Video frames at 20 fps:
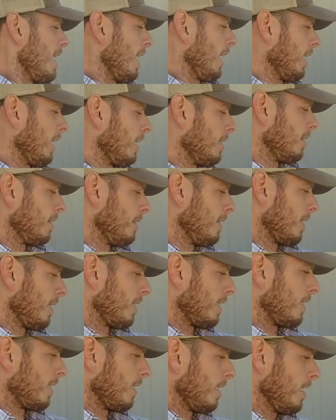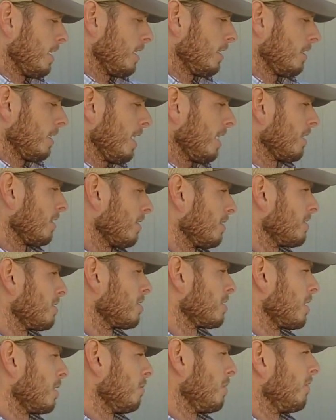And yeah, there's
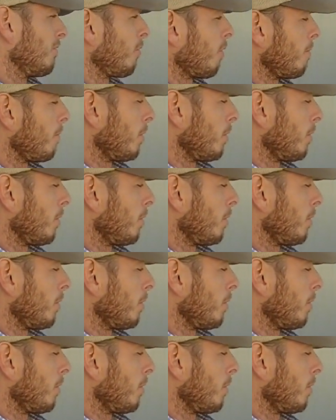just gonna be 4